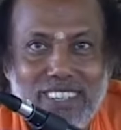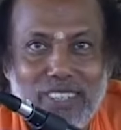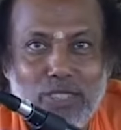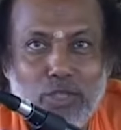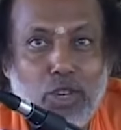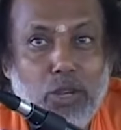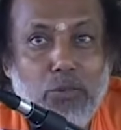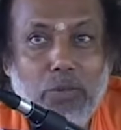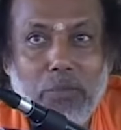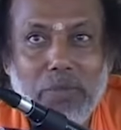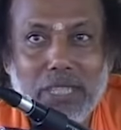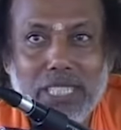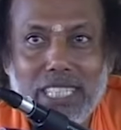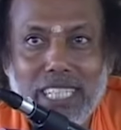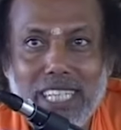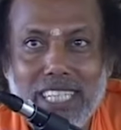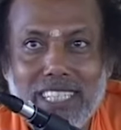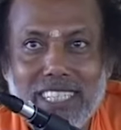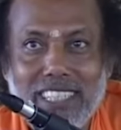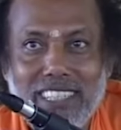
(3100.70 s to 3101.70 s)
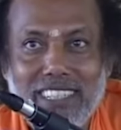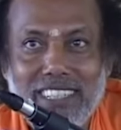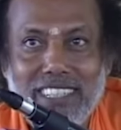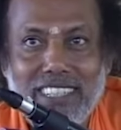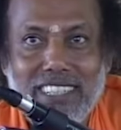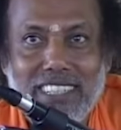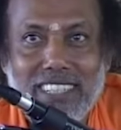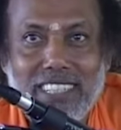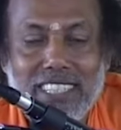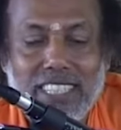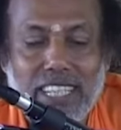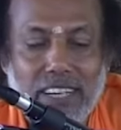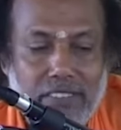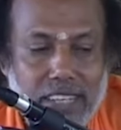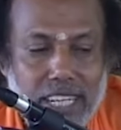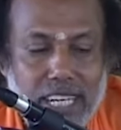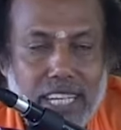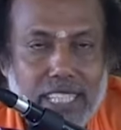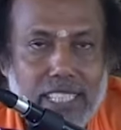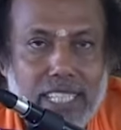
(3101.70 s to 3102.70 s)
So he may biscuit,
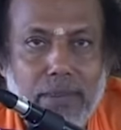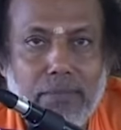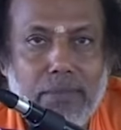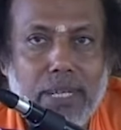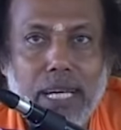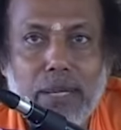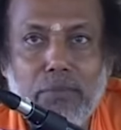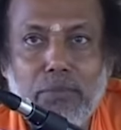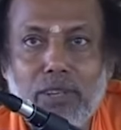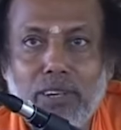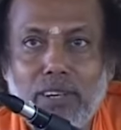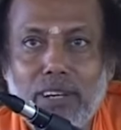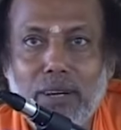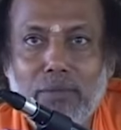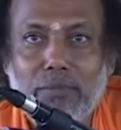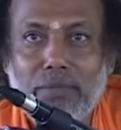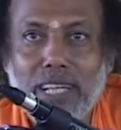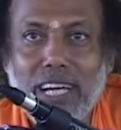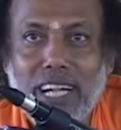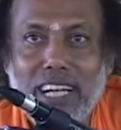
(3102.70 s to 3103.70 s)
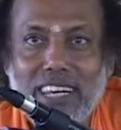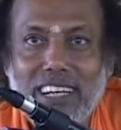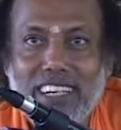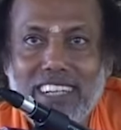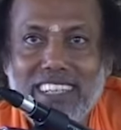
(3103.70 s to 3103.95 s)
every day same time he will come there.